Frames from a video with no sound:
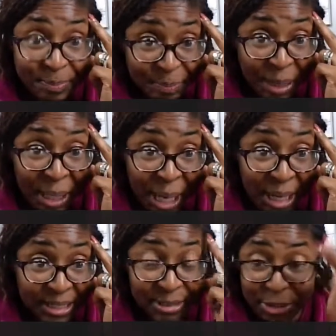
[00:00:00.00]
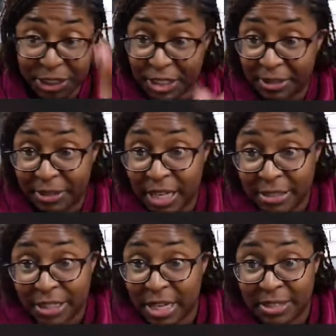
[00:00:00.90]
Being honest, Michelle, I
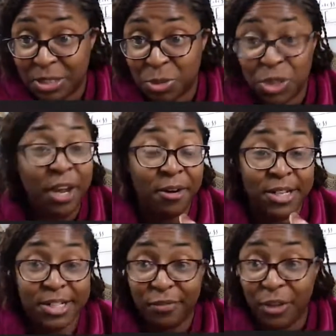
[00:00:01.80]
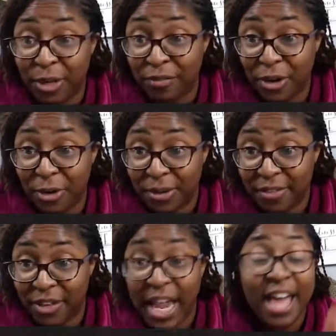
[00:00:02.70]
just was curious if you'd ever heard
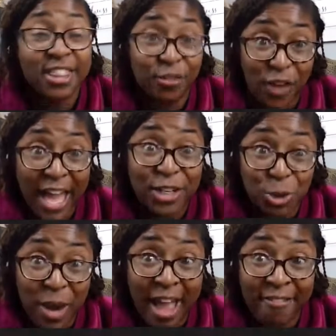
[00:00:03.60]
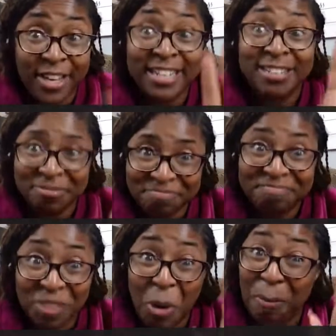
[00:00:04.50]
of it. The fact you haven't,
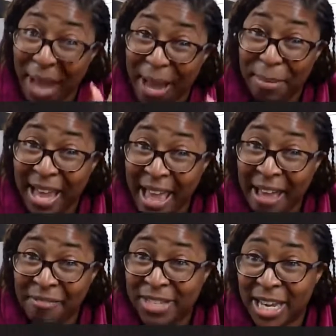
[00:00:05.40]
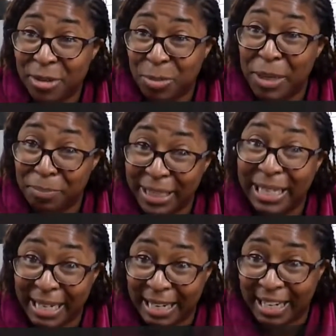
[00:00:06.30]
or maybe have, tells me
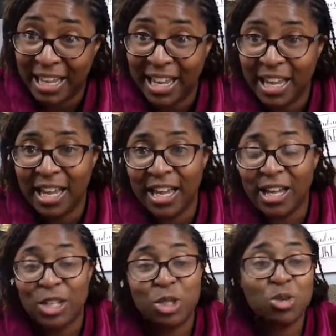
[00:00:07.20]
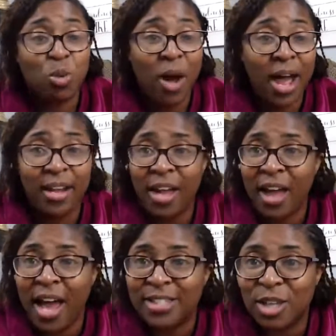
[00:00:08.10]
plenty. So Twyla,
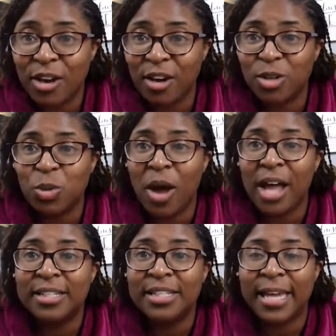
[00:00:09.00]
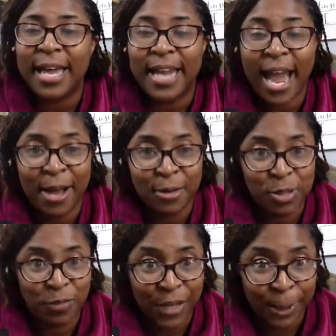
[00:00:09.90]
I saw you. Twyla said,
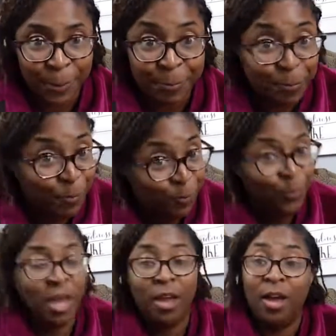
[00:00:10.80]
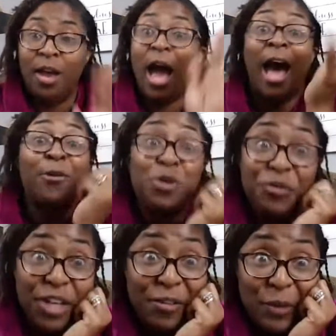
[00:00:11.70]
how's Phil? I don't know
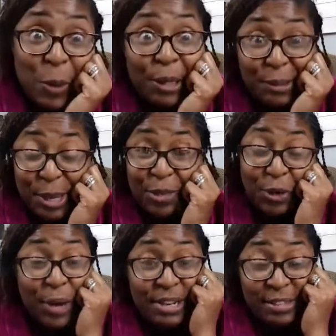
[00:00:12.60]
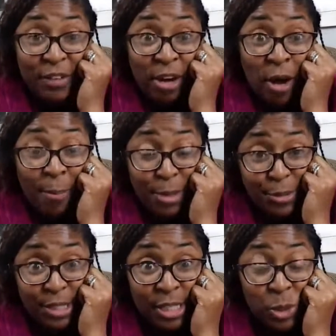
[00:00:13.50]
if any of you all saw the crazy video I
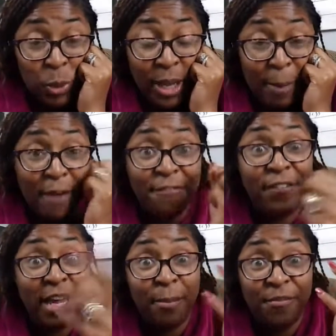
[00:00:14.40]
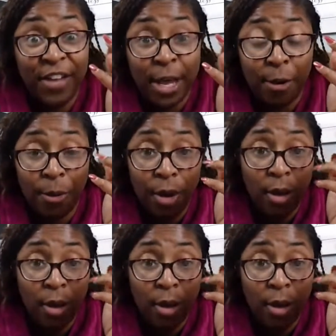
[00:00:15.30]
posted this week about Flickum Phil,